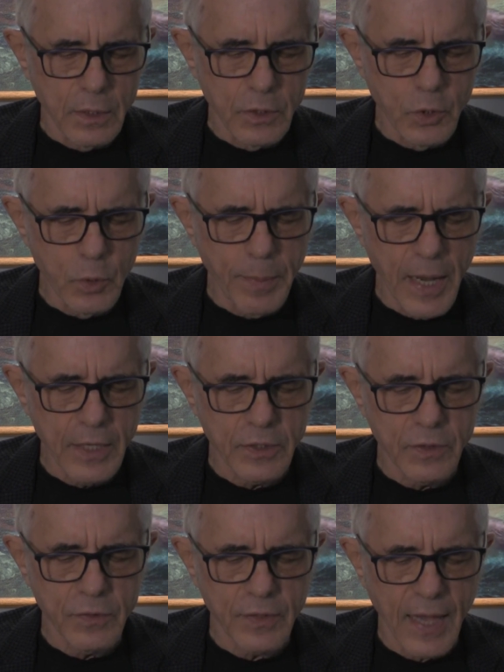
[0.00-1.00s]
2
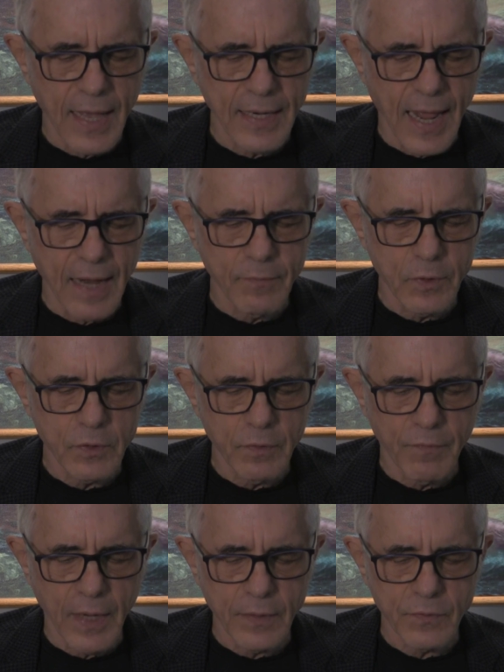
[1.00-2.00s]
patients had adverse
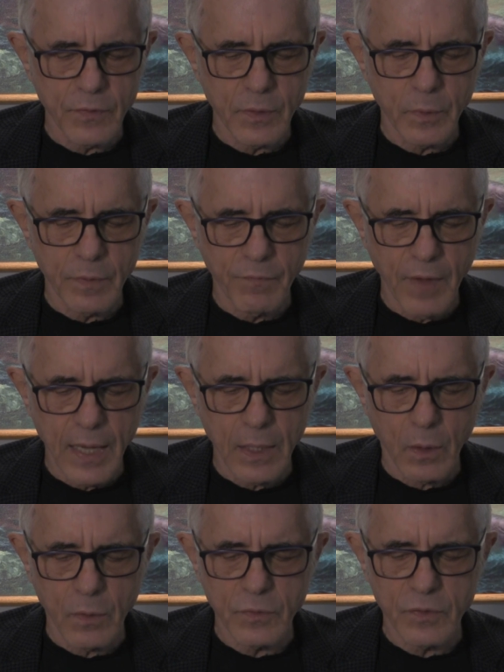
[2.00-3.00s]
events that were
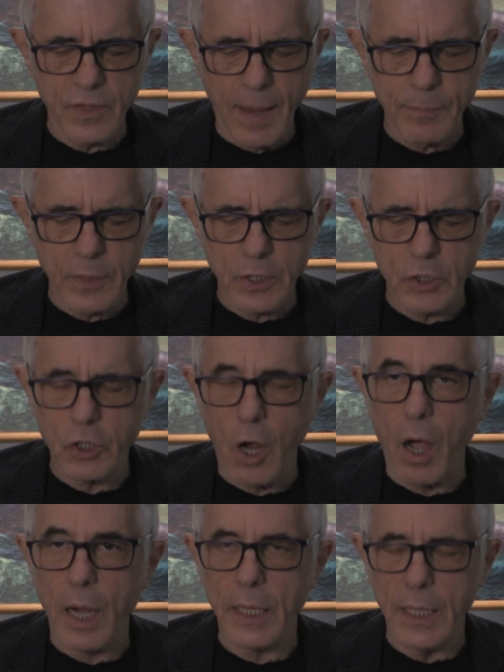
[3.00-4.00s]
fatal: septic
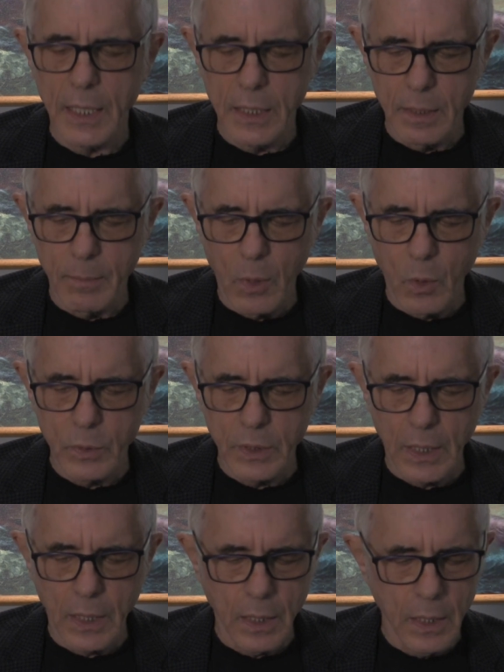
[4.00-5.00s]
shock and
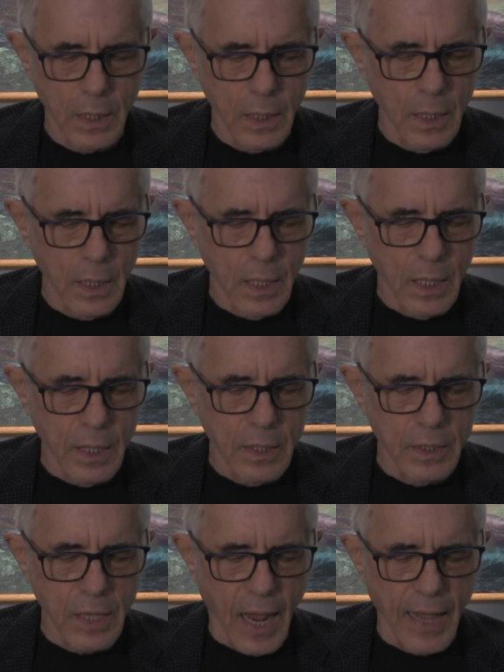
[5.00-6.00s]
pneumonia.
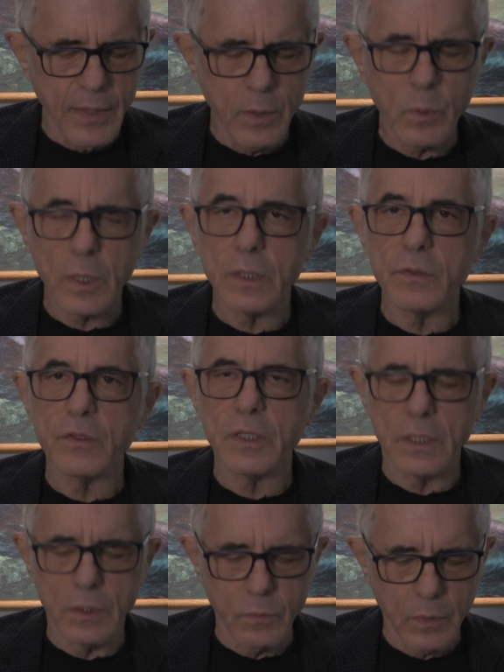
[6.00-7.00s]
Neither were
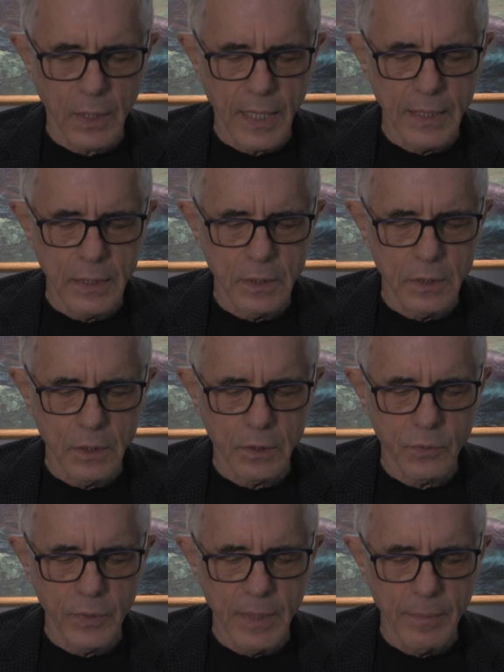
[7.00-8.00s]
considered related to
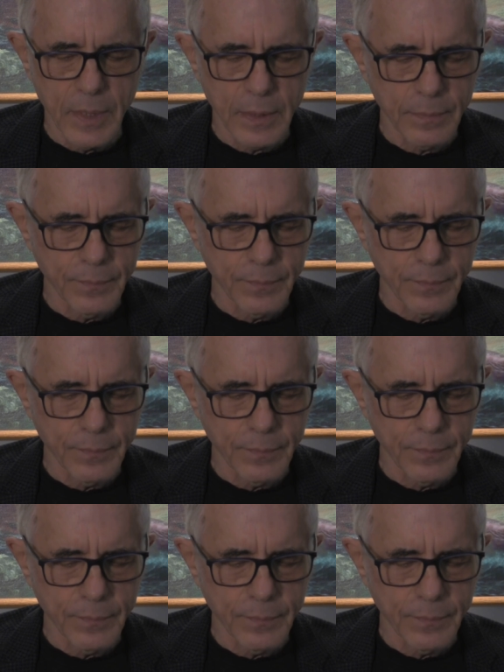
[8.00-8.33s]
treatment.